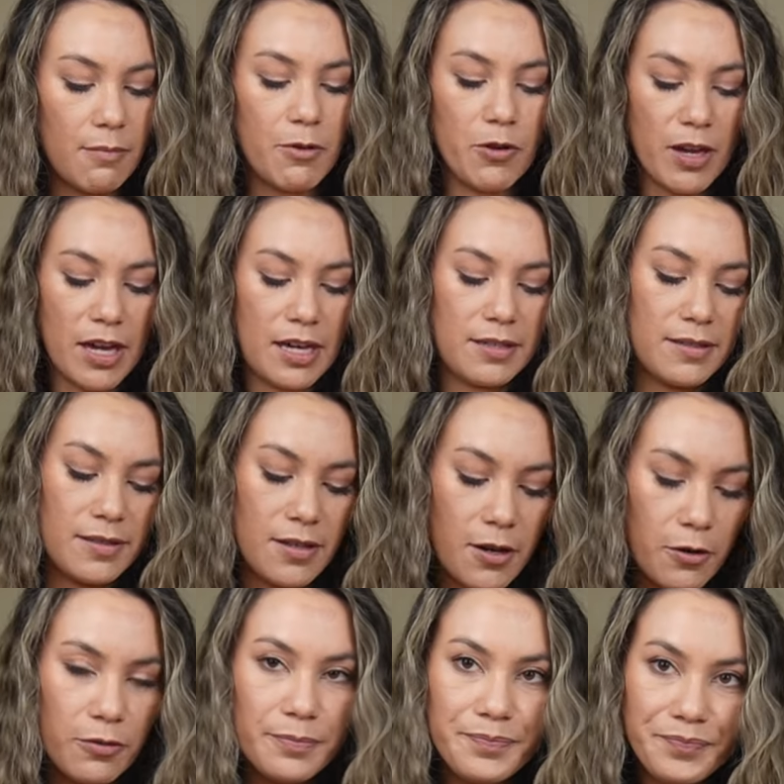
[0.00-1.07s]
Okay,
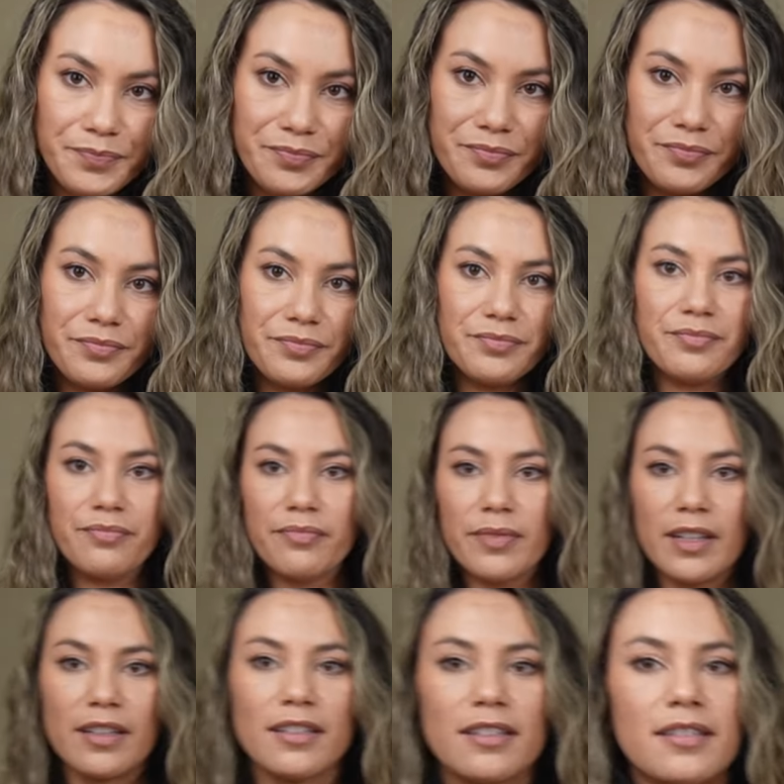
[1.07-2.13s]
so let's
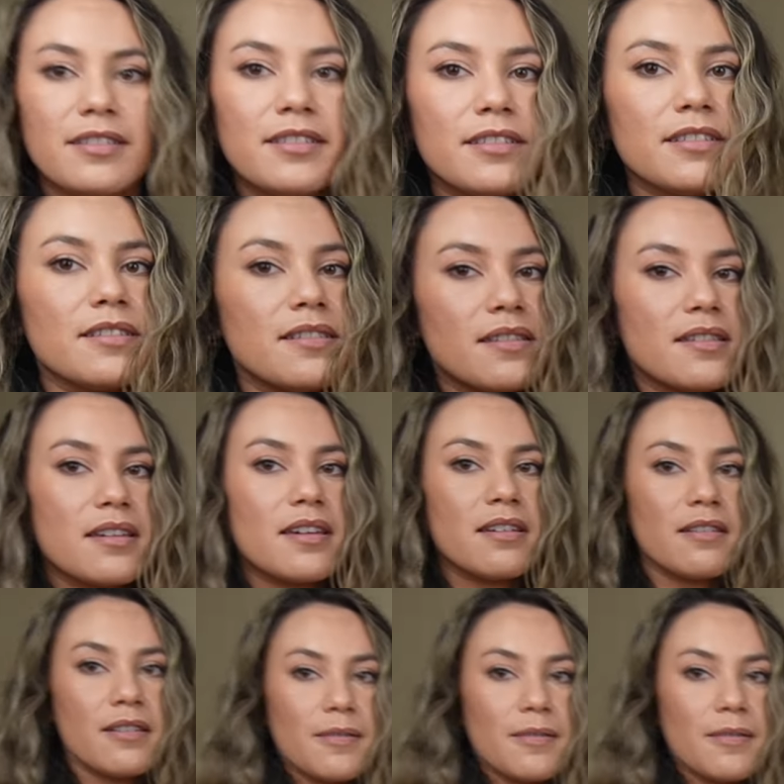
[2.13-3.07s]
see.